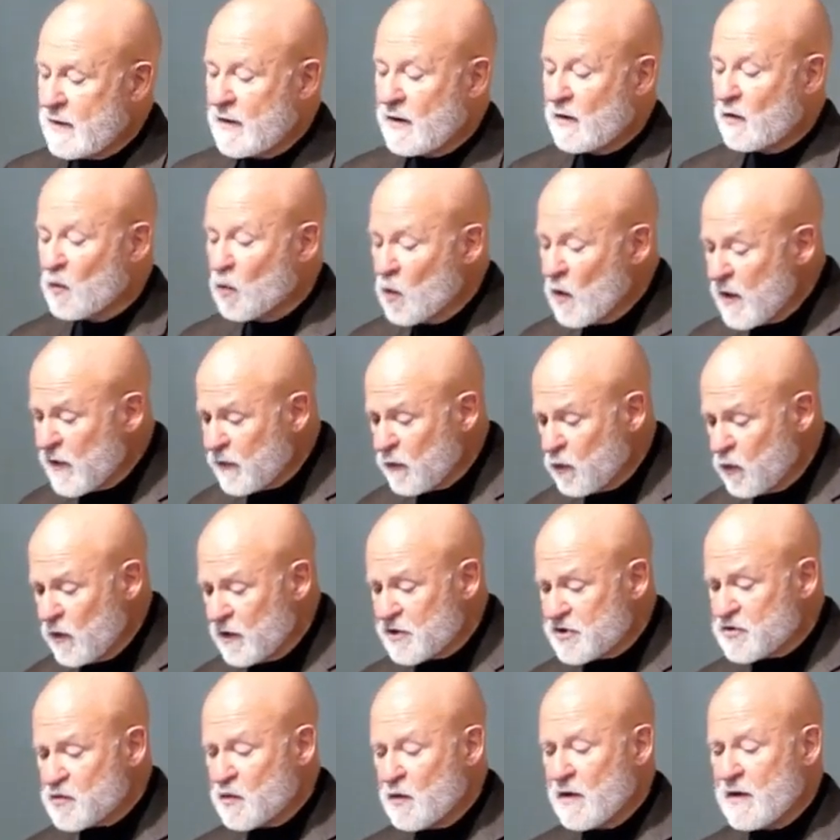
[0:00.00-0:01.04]
and with
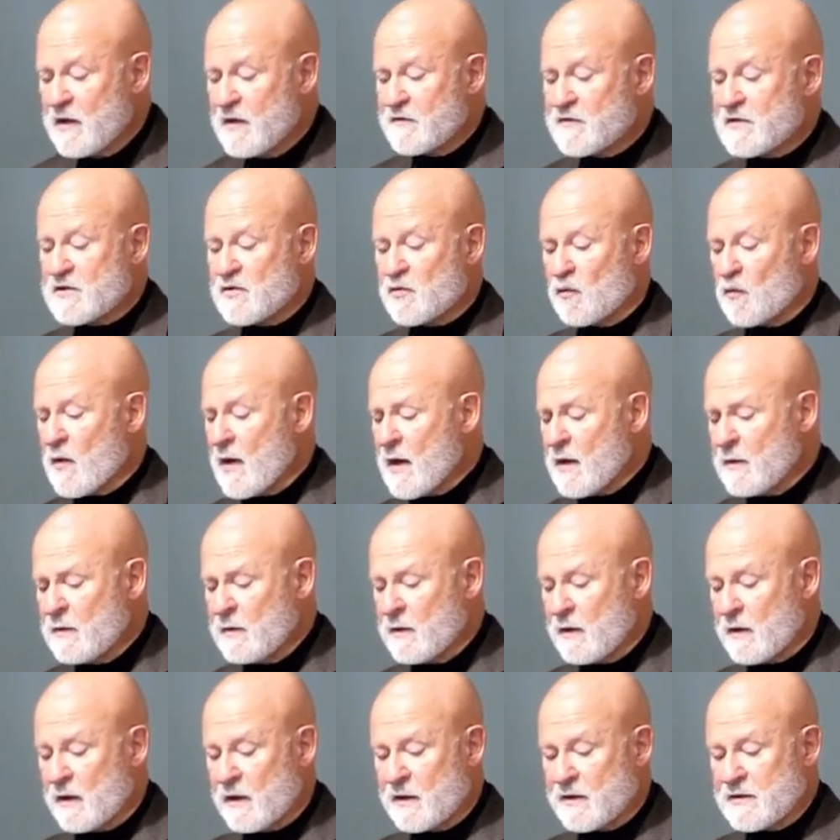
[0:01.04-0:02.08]
which we have
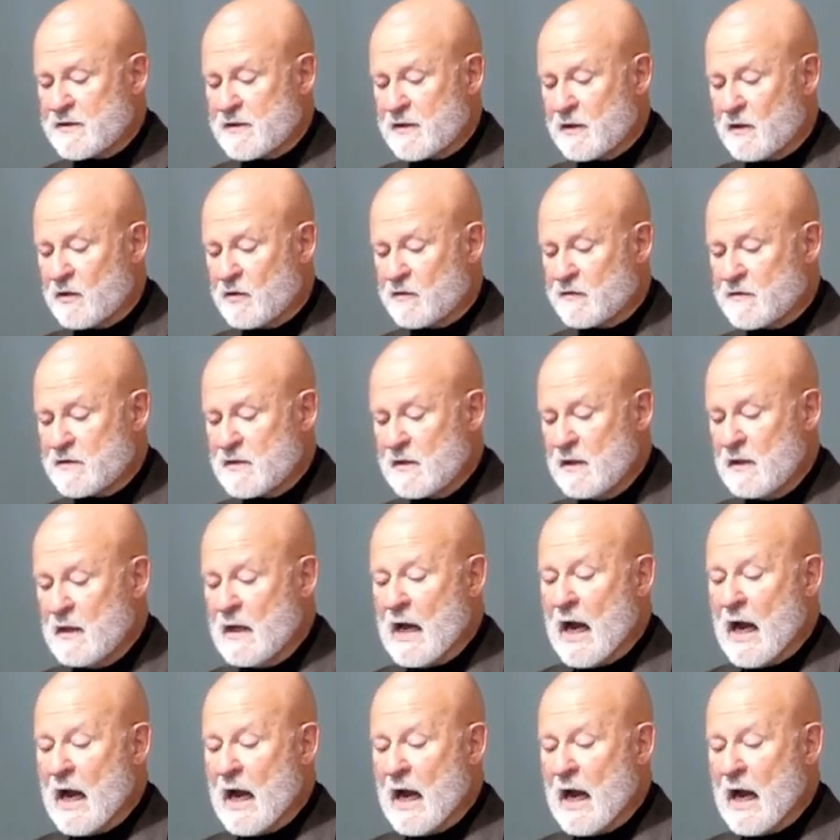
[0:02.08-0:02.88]
surrounded ourselves,